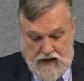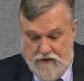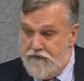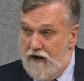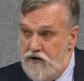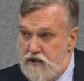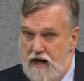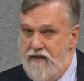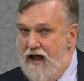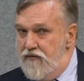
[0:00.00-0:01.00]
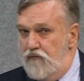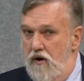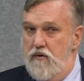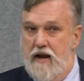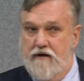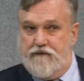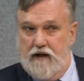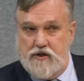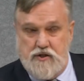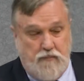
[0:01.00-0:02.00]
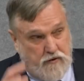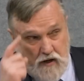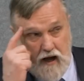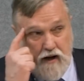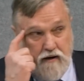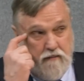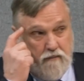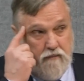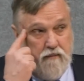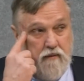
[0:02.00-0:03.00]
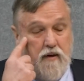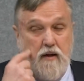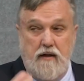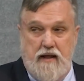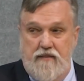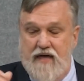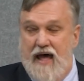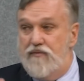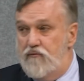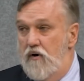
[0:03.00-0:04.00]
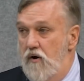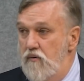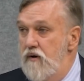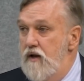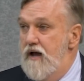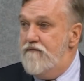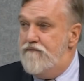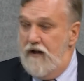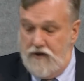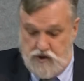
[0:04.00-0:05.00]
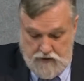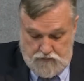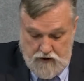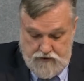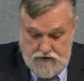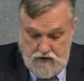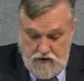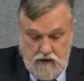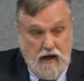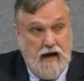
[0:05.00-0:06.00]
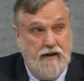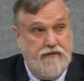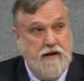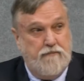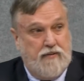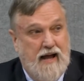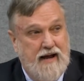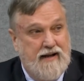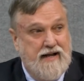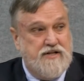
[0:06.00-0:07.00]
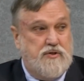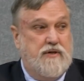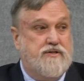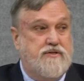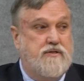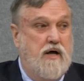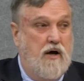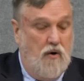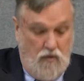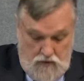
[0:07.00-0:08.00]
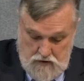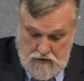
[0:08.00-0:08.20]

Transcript: have fellowship, can that throne have fellowship with God? Can that throne have fellowship with God? The implied answer is no.